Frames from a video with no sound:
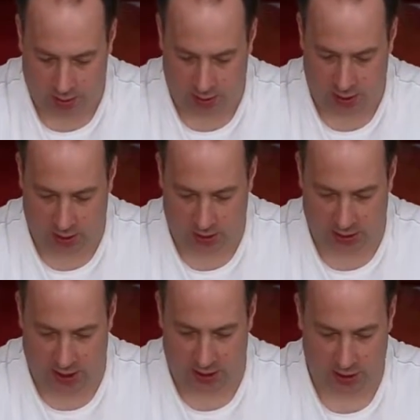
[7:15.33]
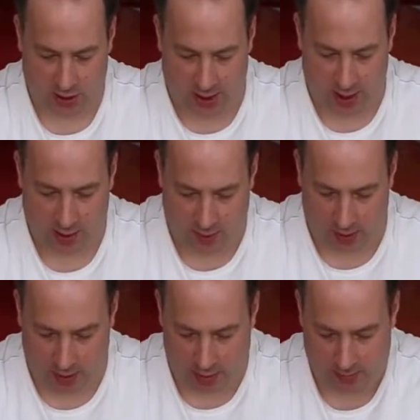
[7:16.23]
Just tension that up a
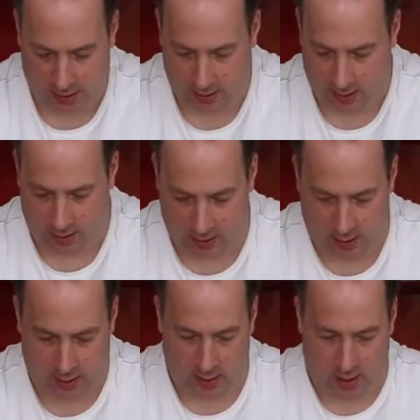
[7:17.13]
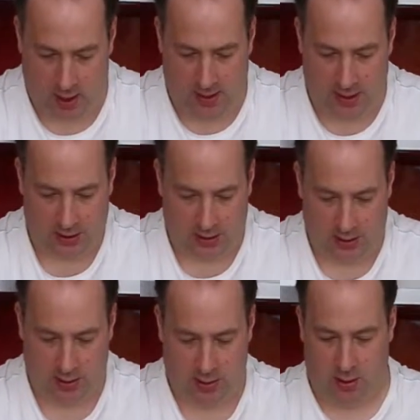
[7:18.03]
little bit. And that's
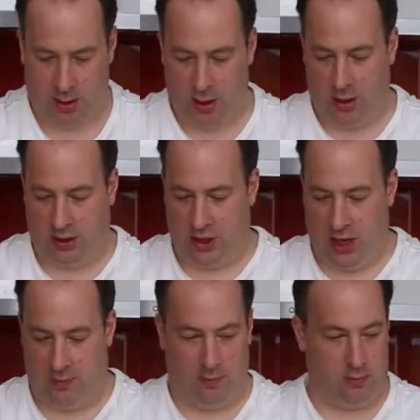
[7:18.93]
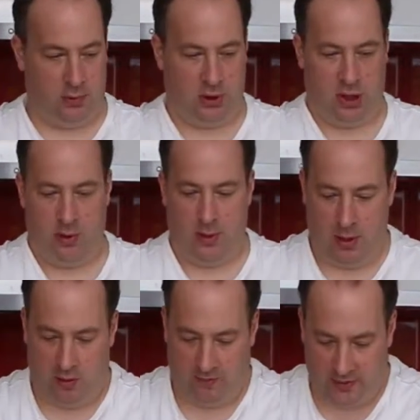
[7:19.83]
a nice shape to go in the
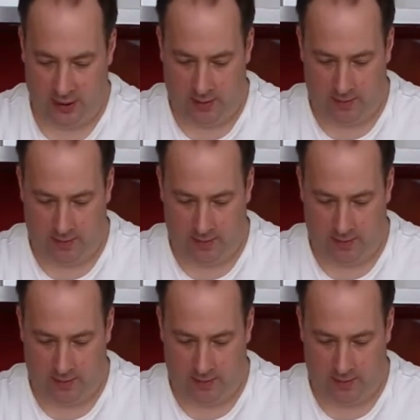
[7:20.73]
loaf tin.